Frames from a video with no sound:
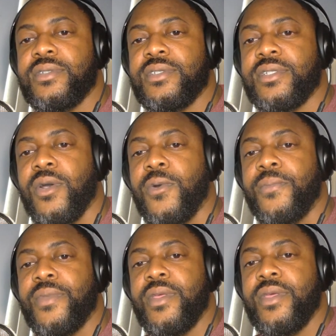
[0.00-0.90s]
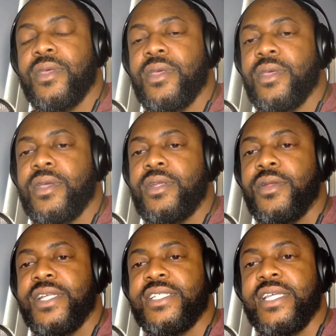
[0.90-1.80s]
So, you
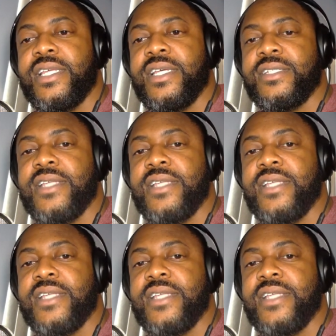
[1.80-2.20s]
know, these idiots,